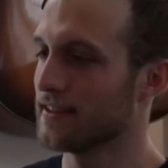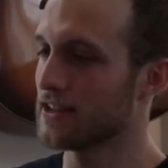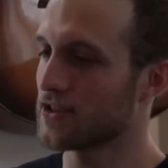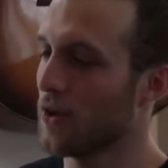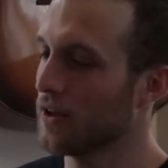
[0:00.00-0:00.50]

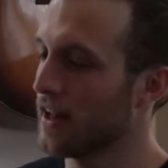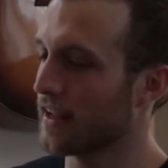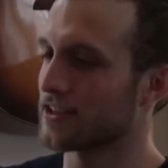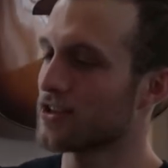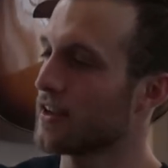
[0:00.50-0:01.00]
it's all like
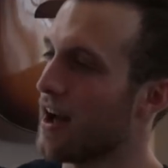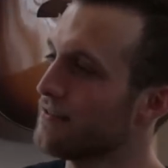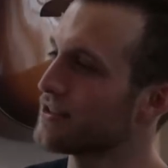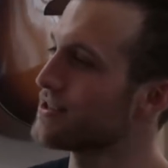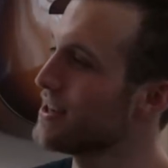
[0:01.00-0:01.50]
a
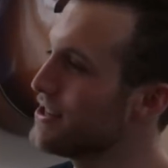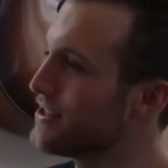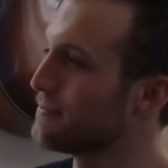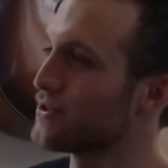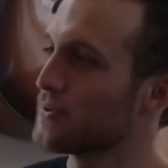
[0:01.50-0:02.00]

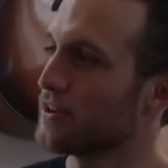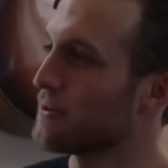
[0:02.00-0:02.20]
conversation between